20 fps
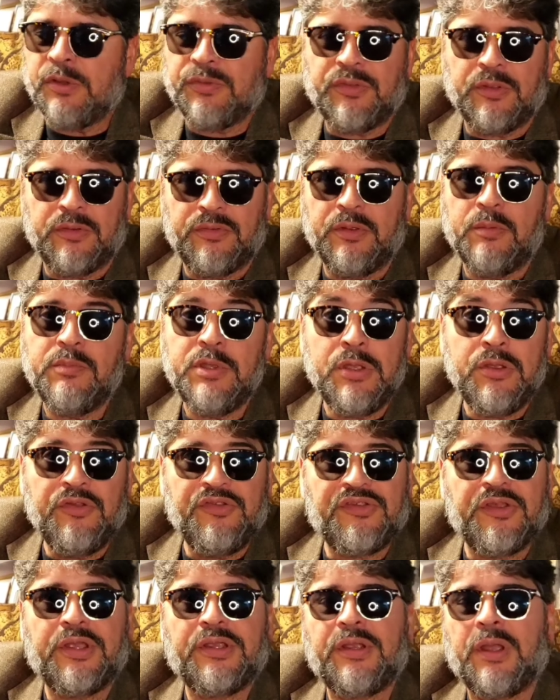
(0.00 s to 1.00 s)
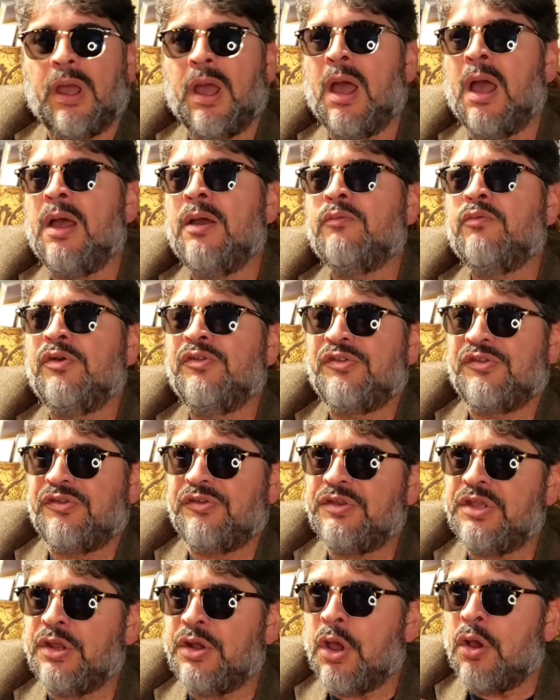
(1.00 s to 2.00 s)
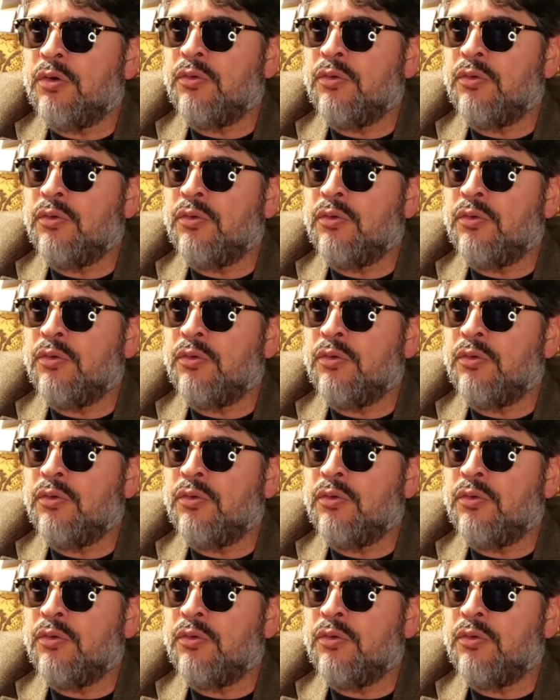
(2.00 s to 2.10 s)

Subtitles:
But the music was,